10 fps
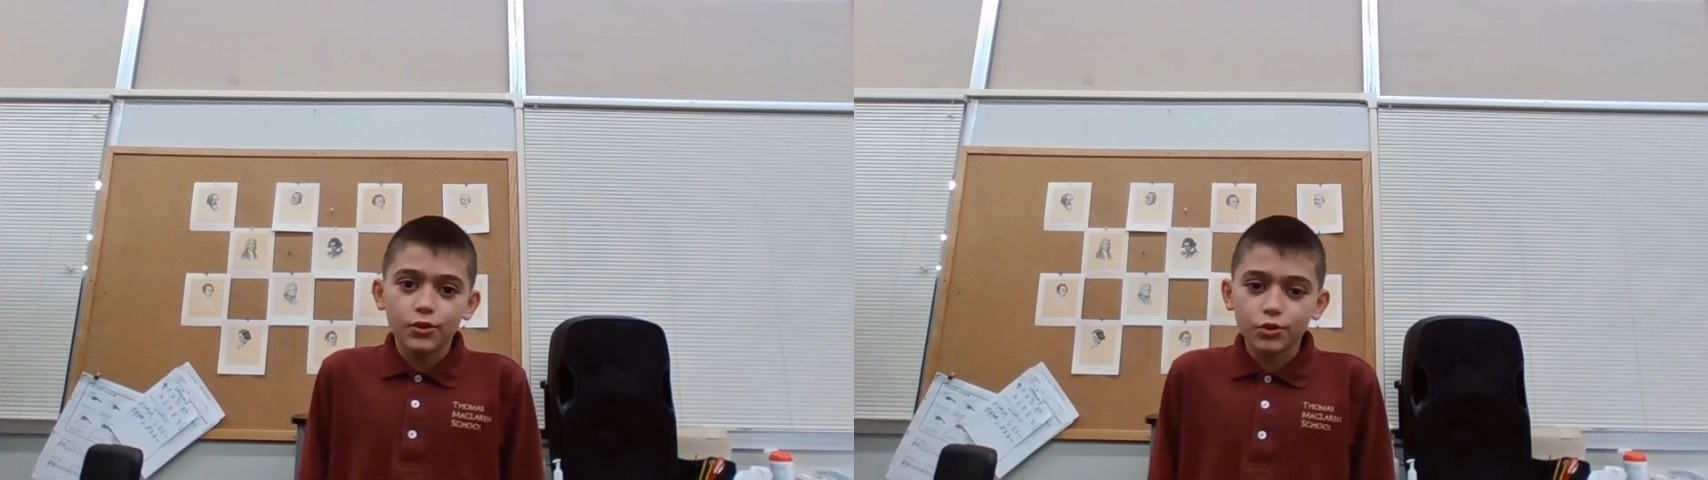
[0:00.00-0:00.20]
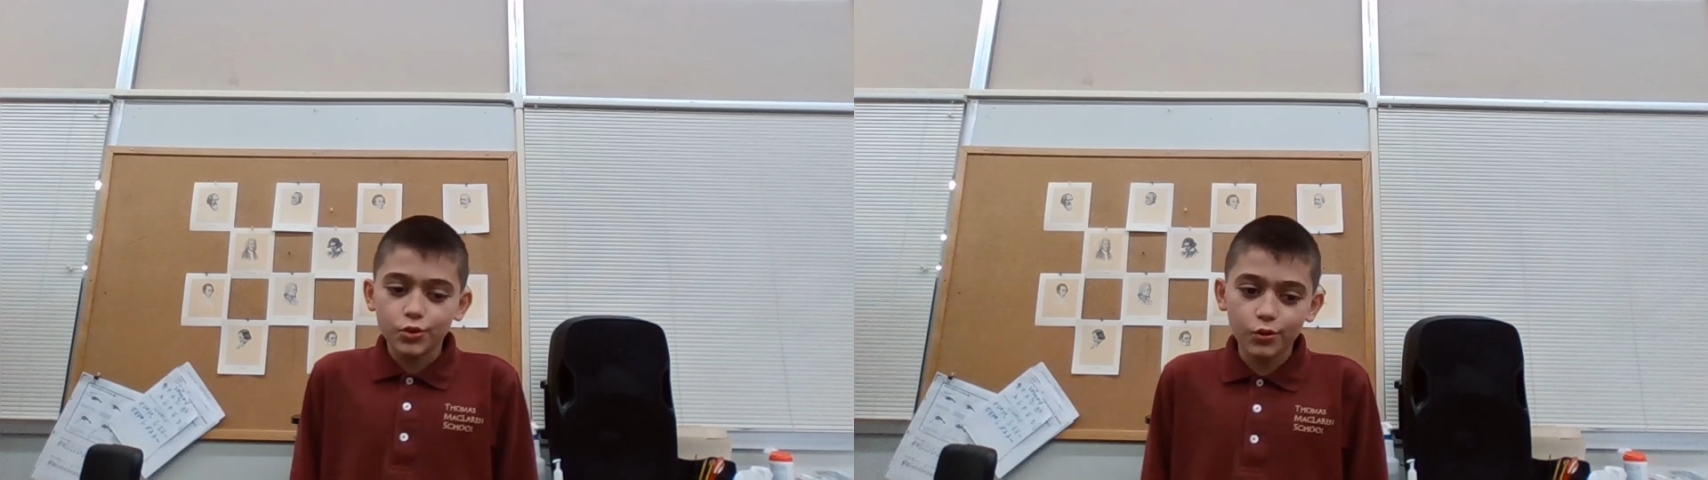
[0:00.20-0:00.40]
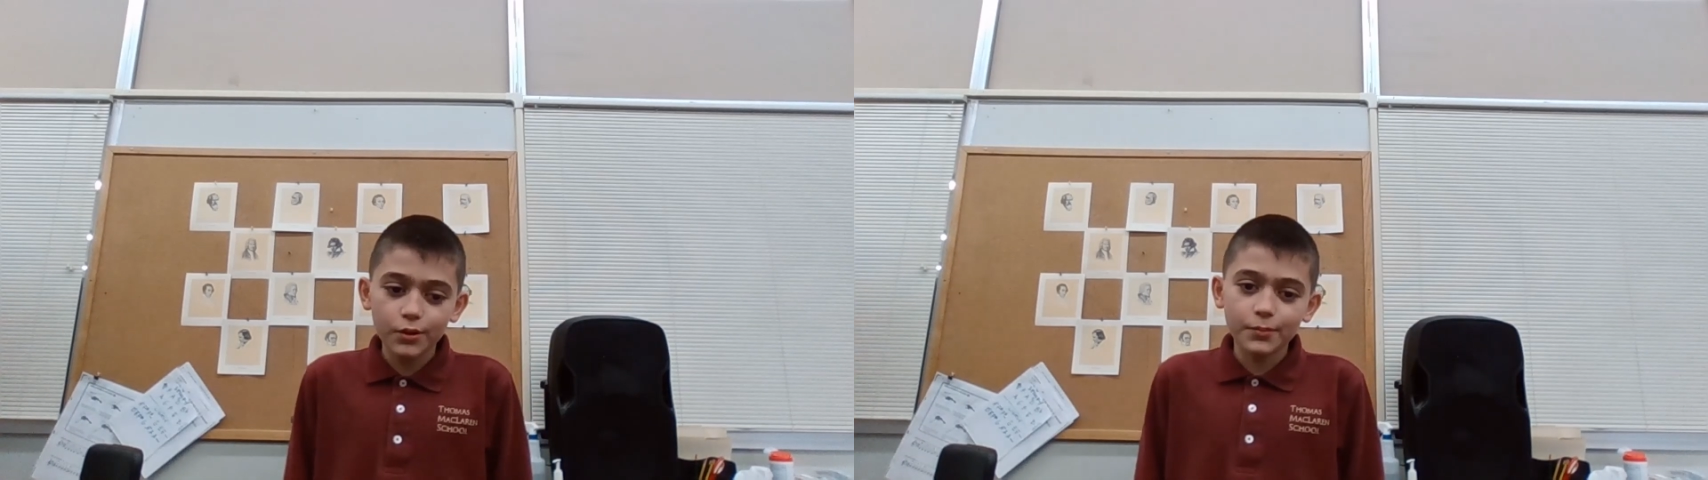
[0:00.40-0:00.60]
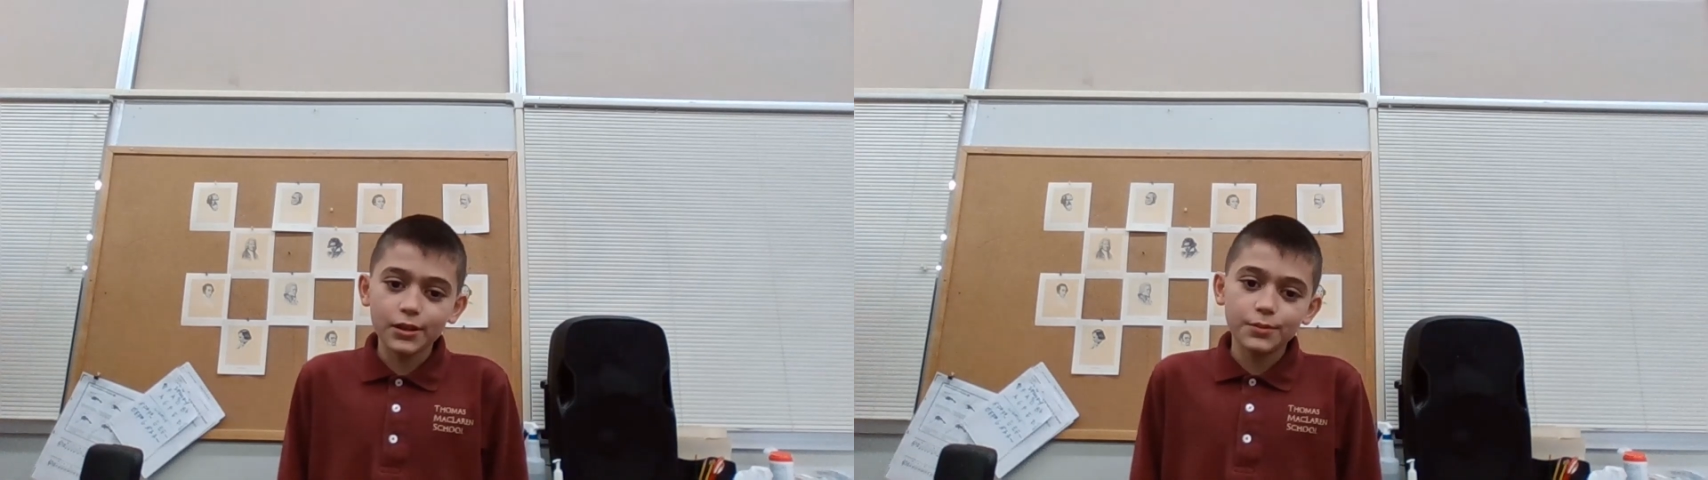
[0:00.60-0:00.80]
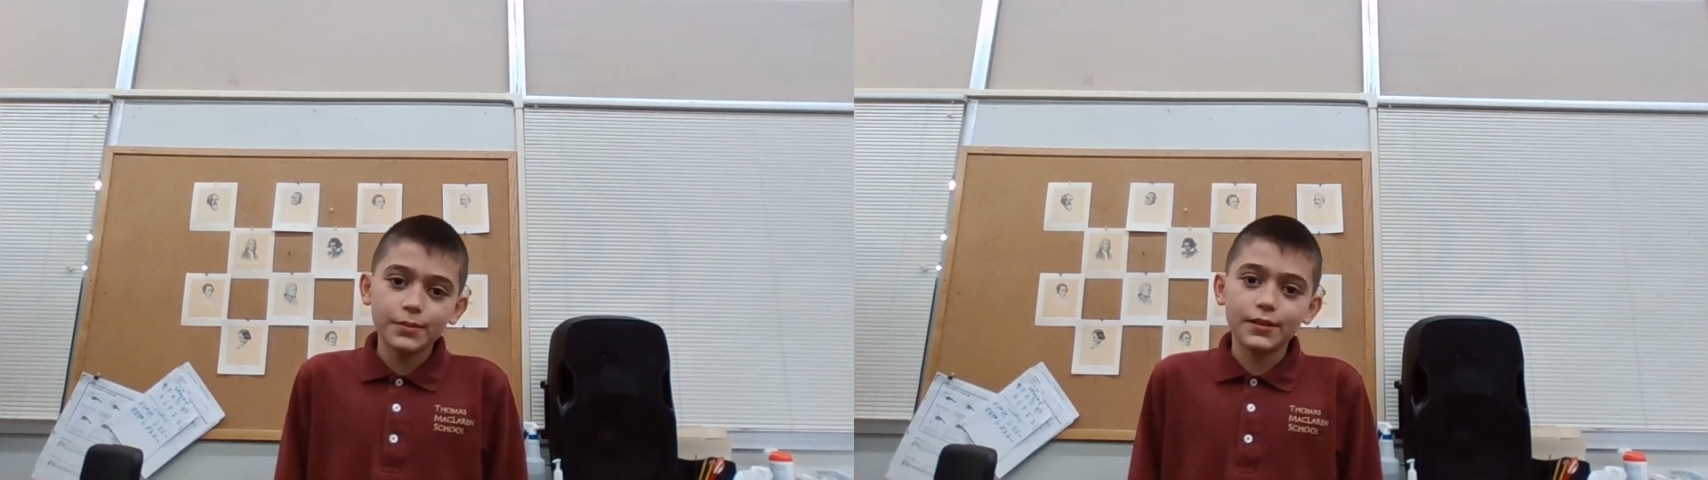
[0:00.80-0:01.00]
Sore
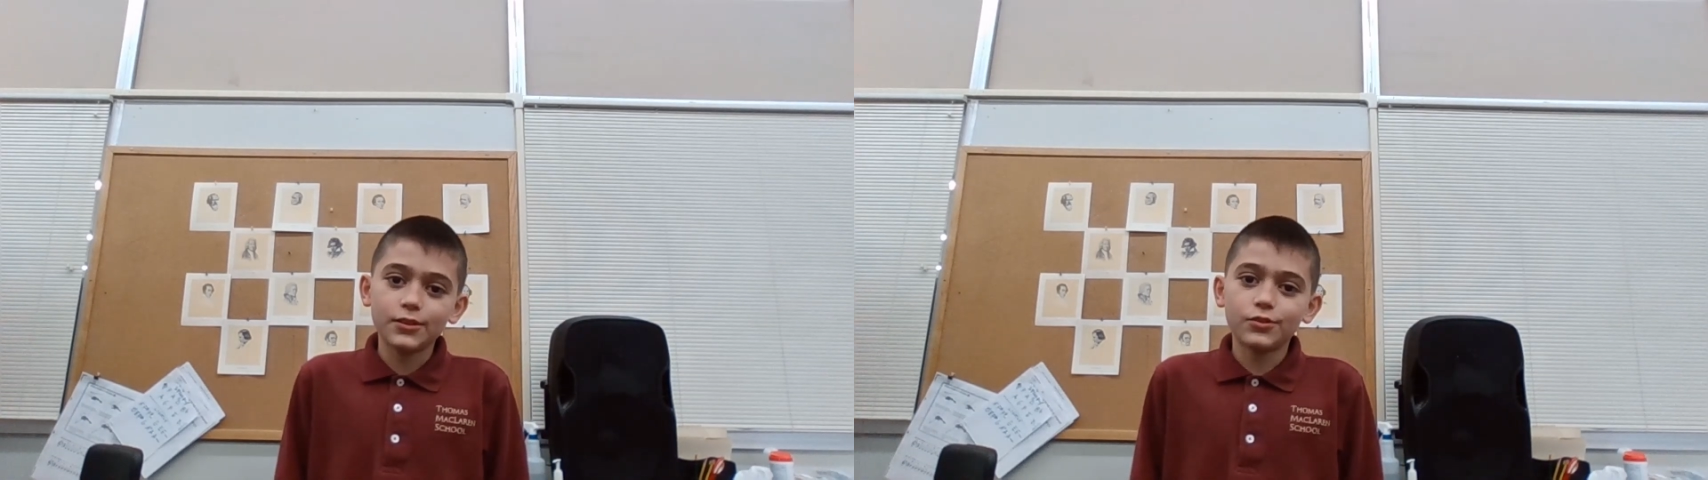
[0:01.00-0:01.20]
must be the